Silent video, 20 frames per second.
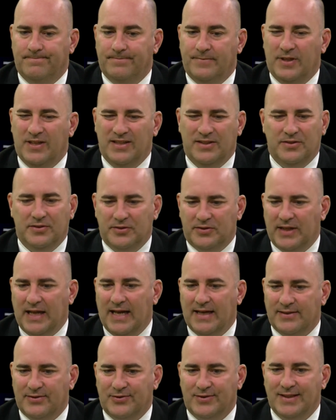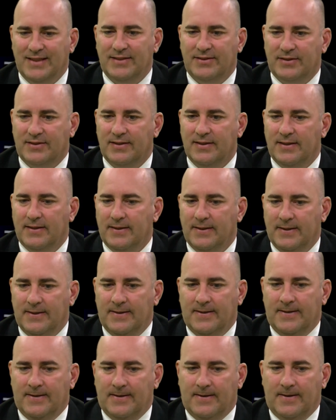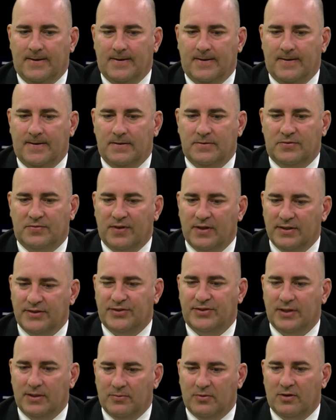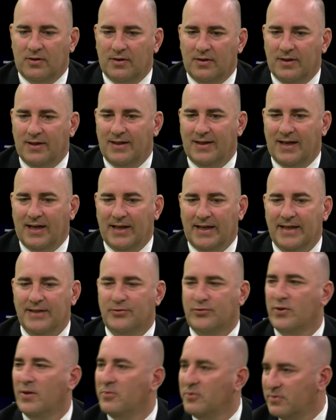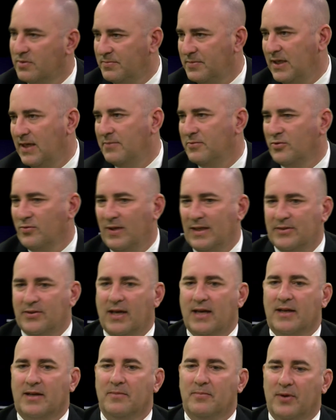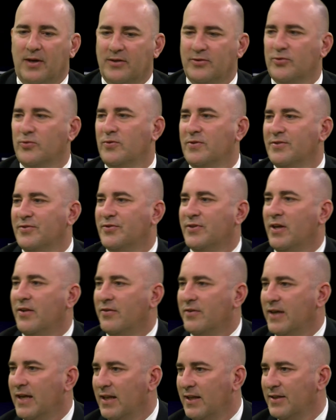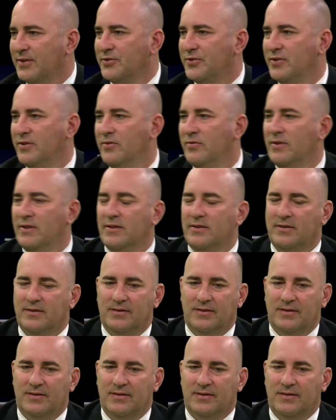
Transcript: you just had a sense that it's very similar. And I get in trouble sometimes when I try to compare Georgia Southern to LSU.